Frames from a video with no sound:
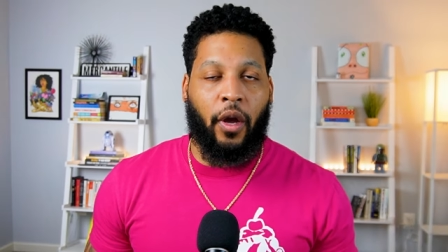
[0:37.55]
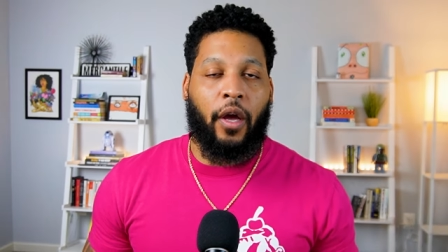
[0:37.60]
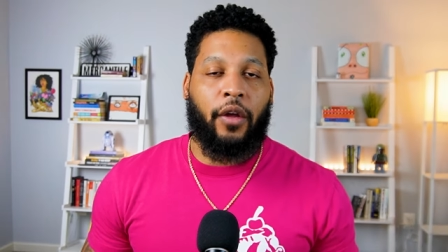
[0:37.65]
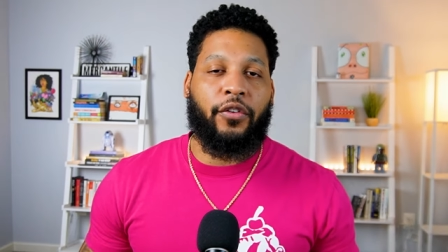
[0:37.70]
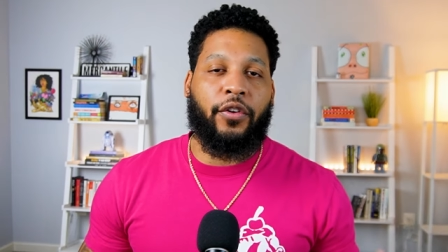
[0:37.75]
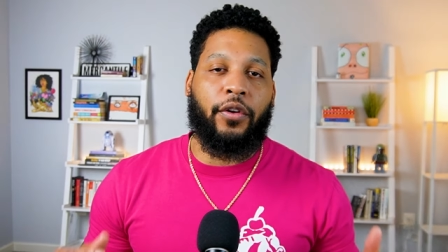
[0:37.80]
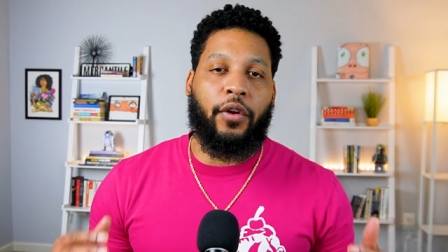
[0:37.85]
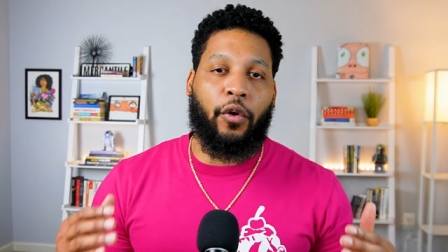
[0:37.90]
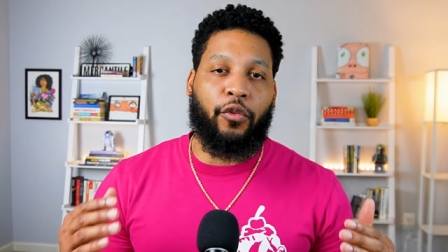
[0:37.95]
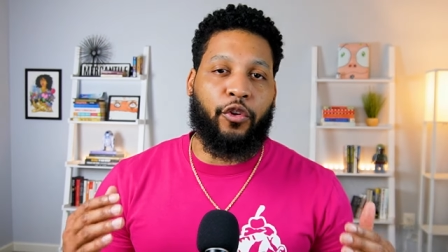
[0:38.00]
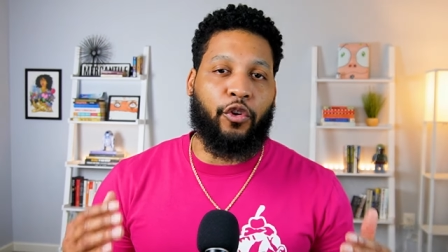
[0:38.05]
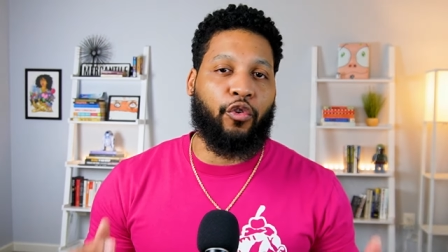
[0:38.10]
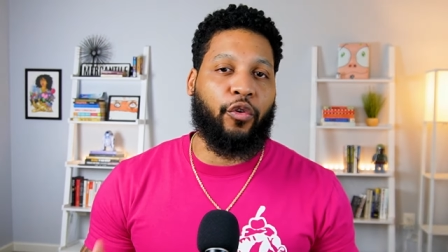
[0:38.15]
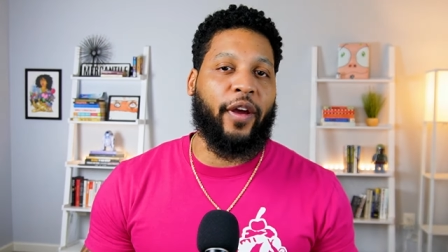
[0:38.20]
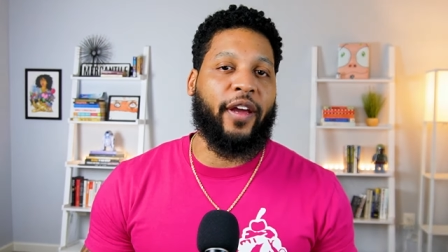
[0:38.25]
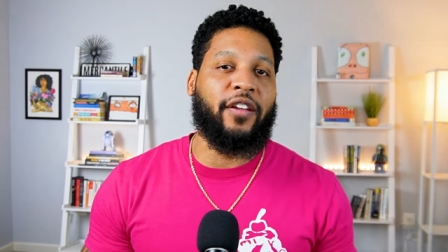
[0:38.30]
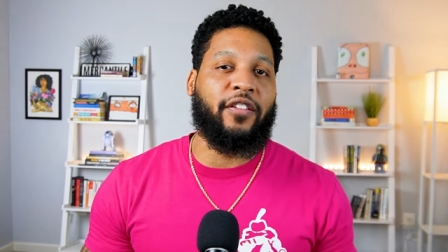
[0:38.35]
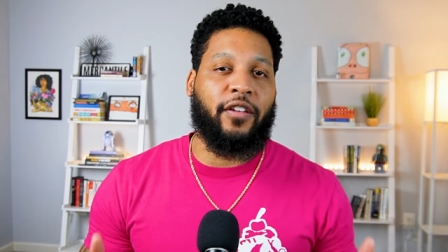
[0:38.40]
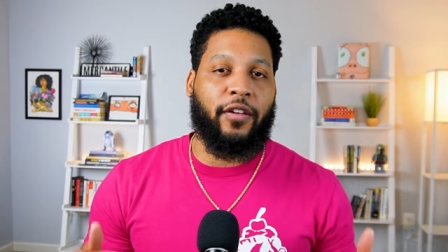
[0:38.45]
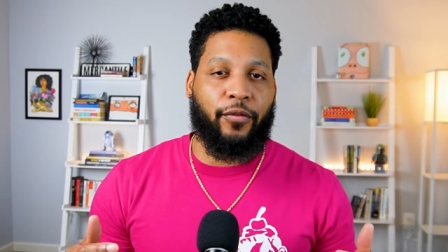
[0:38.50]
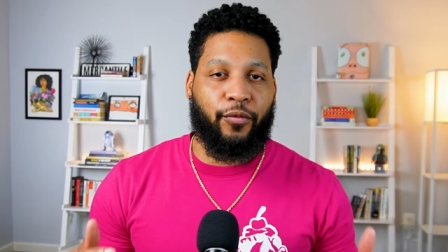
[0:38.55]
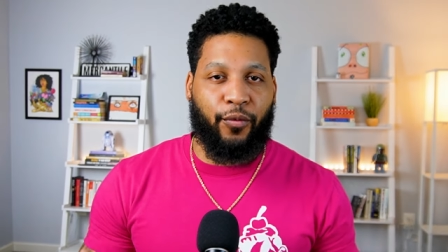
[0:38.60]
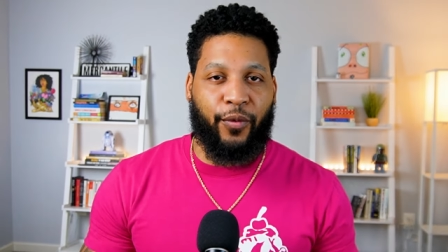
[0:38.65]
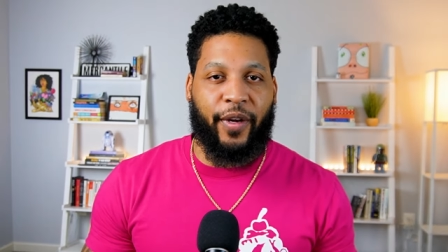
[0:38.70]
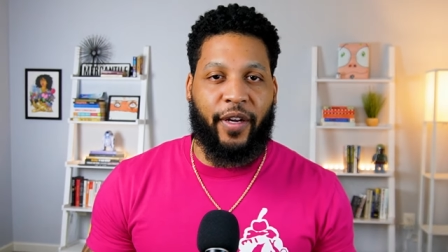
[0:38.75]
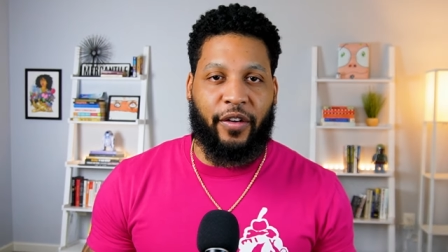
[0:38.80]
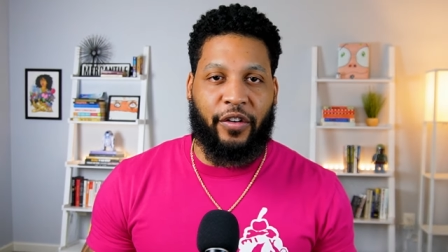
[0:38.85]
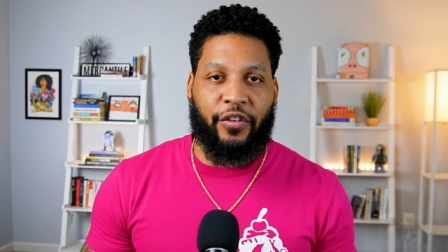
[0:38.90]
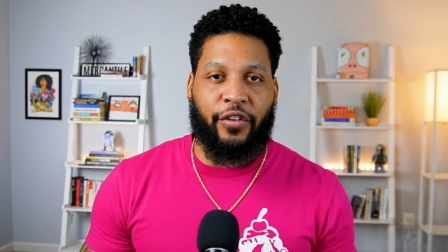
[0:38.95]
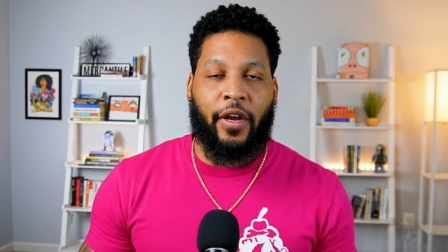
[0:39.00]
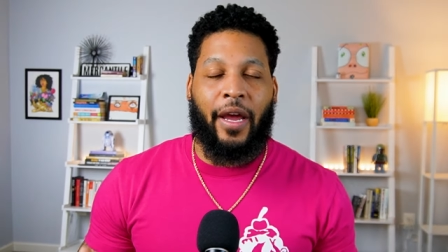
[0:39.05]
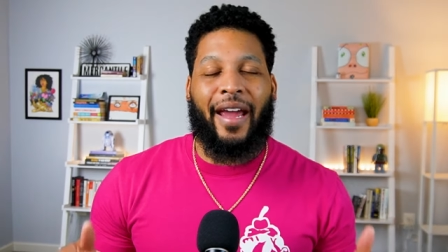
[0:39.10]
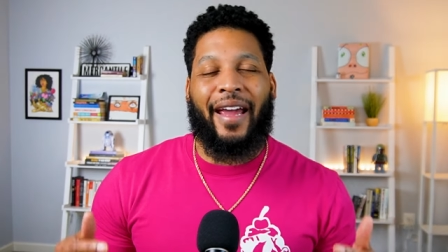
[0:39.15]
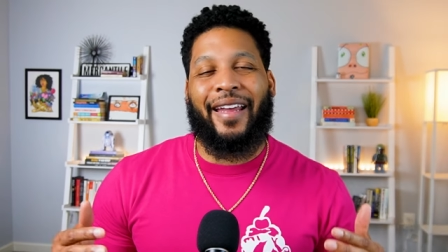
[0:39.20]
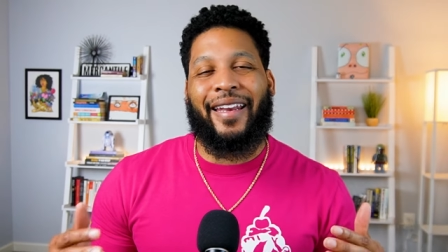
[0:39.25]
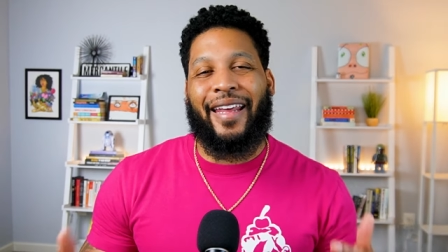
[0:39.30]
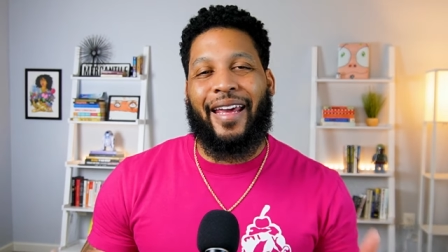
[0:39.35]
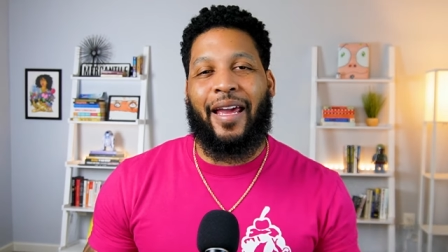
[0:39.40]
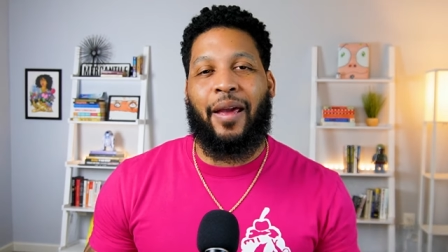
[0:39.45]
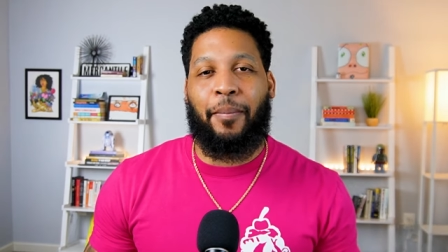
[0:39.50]
to know the crazy reach
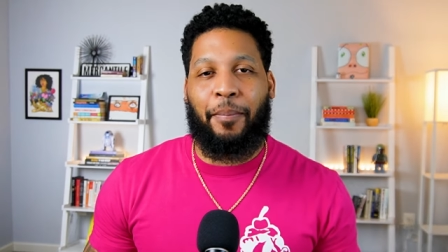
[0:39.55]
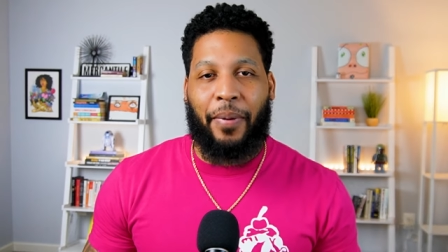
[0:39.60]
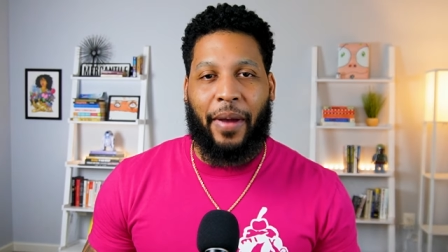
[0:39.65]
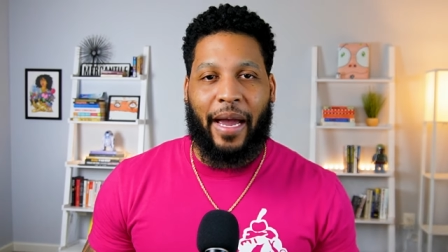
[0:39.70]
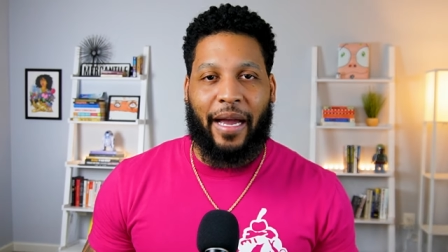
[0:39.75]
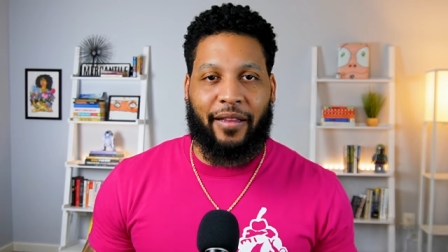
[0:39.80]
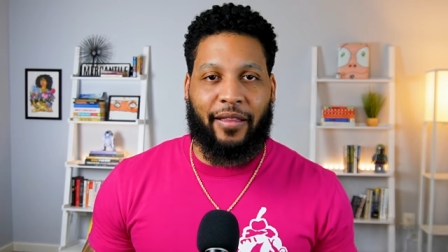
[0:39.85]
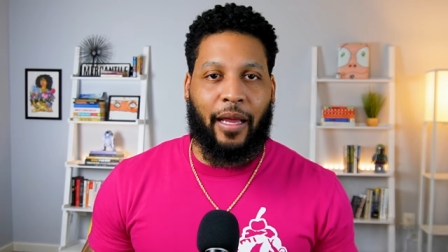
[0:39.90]
and impact